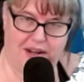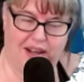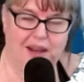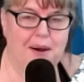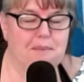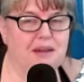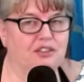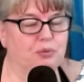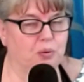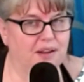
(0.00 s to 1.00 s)
it
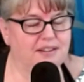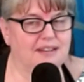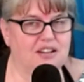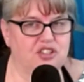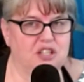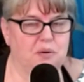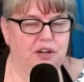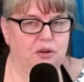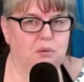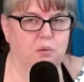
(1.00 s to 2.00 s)
because Russ is actually the
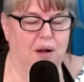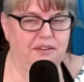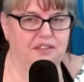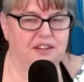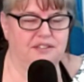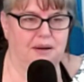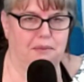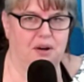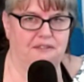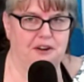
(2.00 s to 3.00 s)
one who runs this
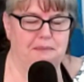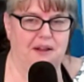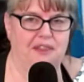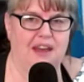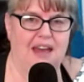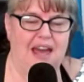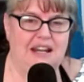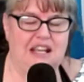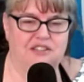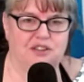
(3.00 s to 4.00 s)
number every month
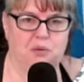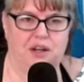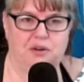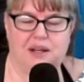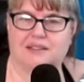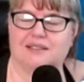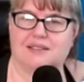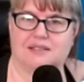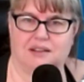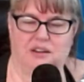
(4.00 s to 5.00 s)
and he's the one who gets
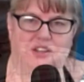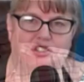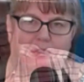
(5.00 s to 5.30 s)
astonished